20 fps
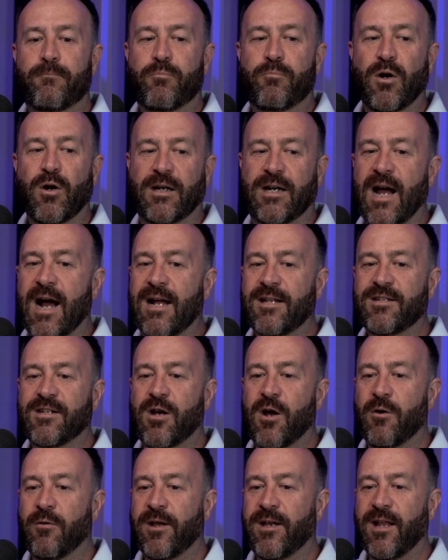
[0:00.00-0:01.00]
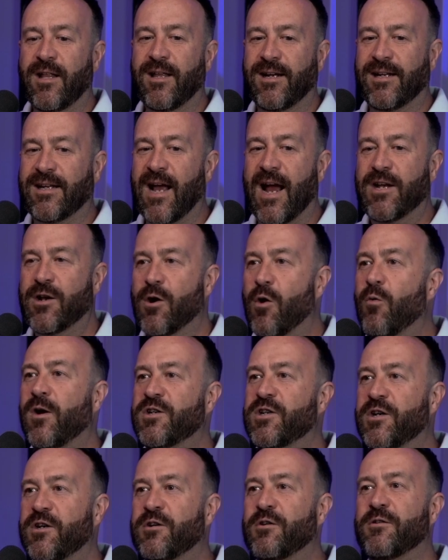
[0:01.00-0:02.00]
But God's going, like, I don't
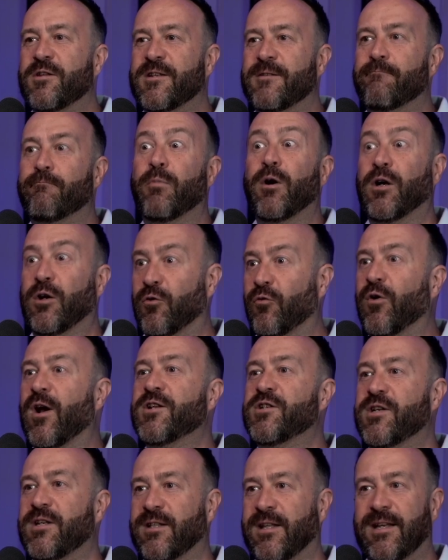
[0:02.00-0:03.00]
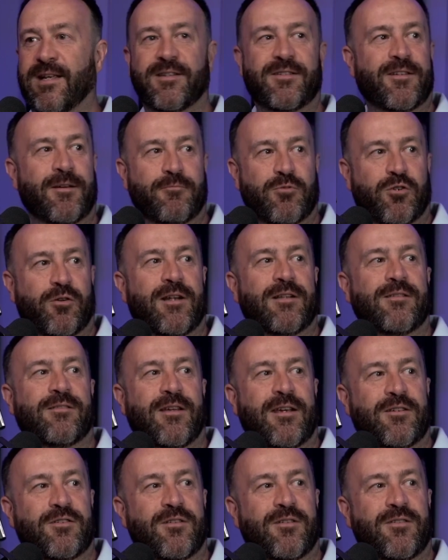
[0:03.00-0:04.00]
want you to do this begrudgingly, as some
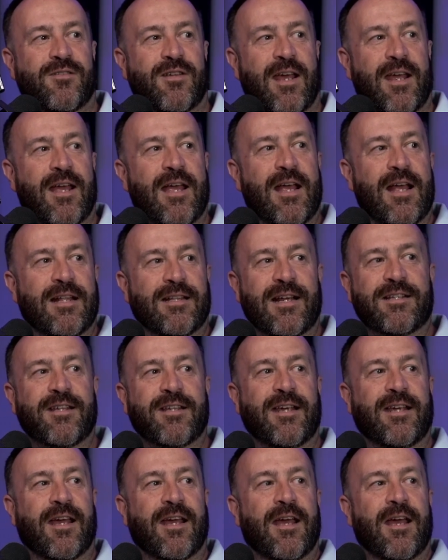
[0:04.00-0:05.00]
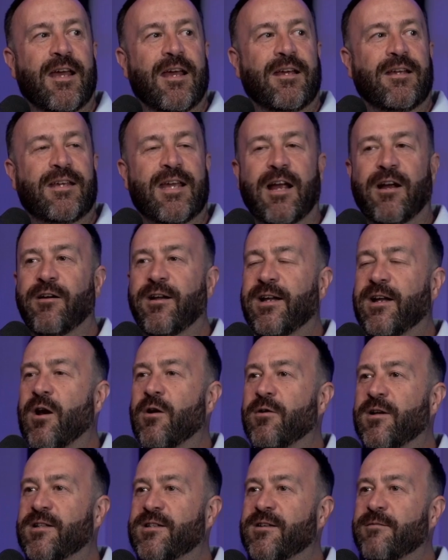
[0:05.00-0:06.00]
translations say. That's like Carrie
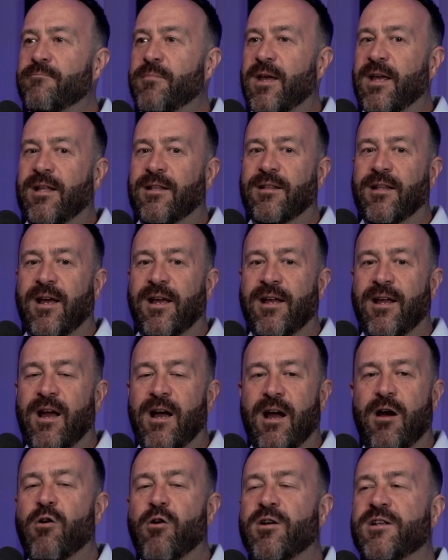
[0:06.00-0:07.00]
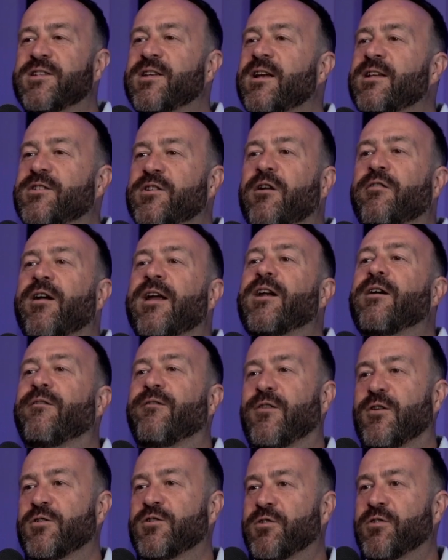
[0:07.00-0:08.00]
going to me, like, or it's our
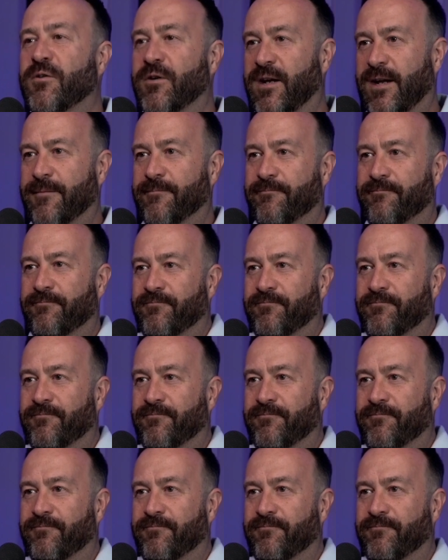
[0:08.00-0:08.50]
anniversary,